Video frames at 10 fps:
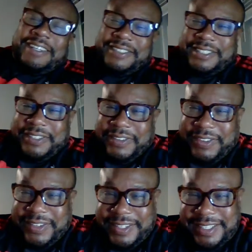out to
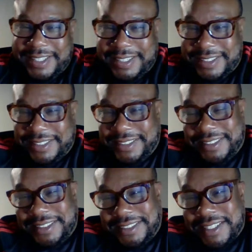you.
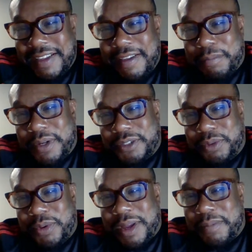
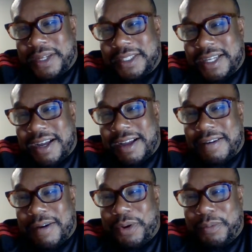Miserable at my
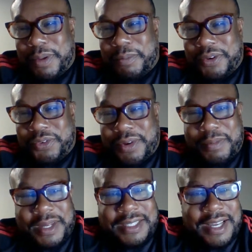job. I would have been miserable at
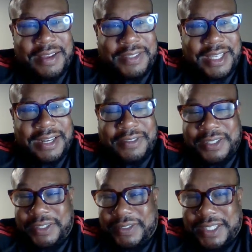my job. Shout out
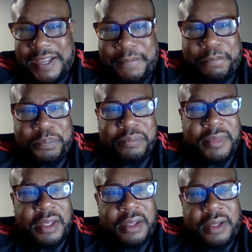to you, champ.
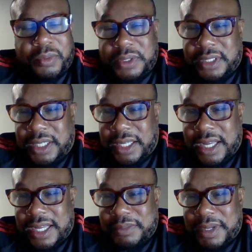Once again,
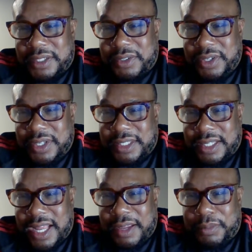guys, make sure you hit the
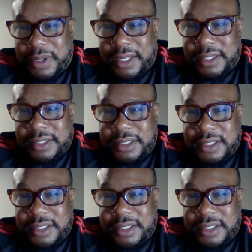like button.